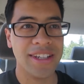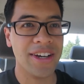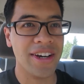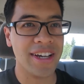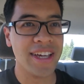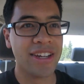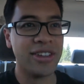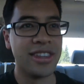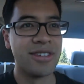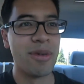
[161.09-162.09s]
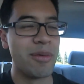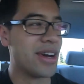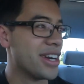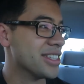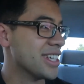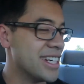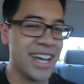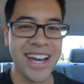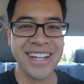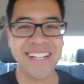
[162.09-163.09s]
Oh, I can't even remember how to say
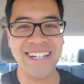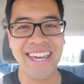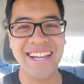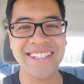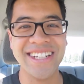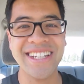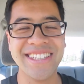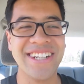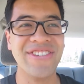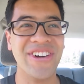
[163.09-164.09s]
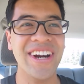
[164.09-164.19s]
nine in Cantonese anymore.